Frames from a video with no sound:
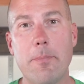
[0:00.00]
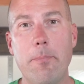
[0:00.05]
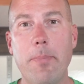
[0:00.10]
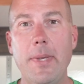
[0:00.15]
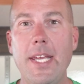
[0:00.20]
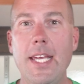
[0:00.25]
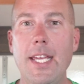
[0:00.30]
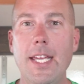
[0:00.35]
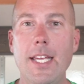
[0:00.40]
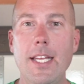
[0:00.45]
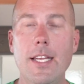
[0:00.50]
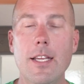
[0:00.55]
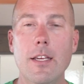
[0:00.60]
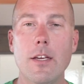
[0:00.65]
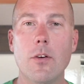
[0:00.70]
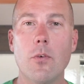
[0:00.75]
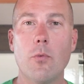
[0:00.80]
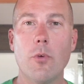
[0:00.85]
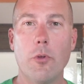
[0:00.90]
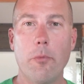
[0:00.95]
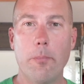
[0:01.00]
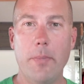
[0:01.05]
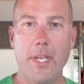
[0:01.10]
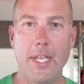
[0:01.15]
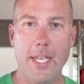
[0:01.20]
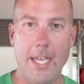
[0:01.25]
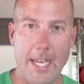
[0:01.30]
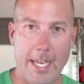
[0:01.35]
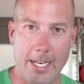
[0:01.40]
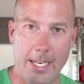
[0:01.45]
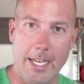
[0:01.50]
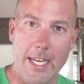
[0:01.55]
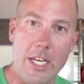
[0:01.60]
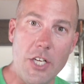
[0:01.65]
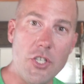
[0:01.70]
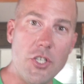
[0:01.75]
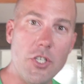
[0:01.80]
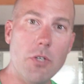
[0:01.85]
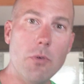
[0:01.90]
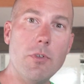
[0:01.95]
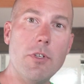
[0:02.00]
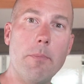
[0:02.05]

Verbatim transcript: Speed will be an issue